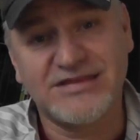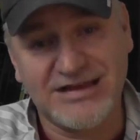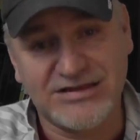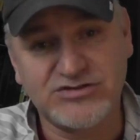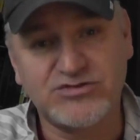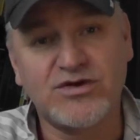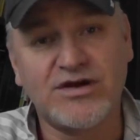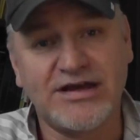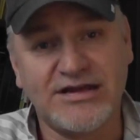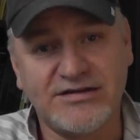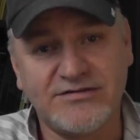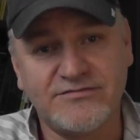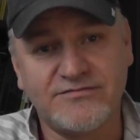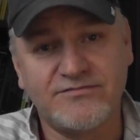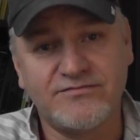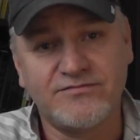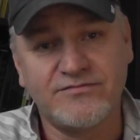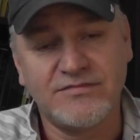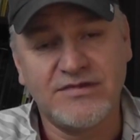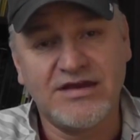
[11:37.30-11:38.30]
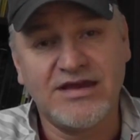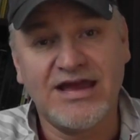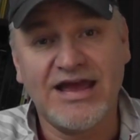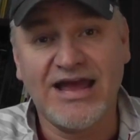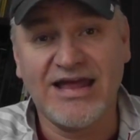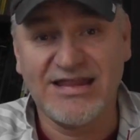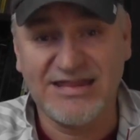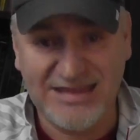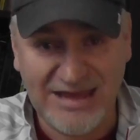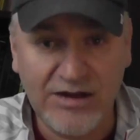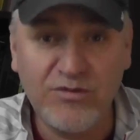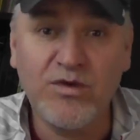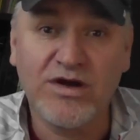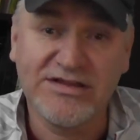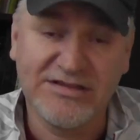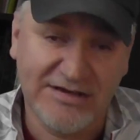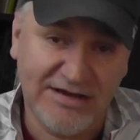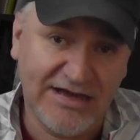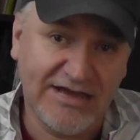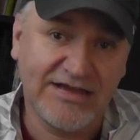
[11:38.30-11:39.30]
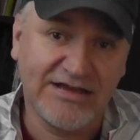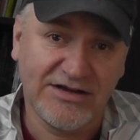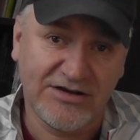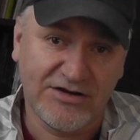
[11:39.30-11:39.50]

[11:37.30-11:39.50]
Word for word: That's right. And then what did I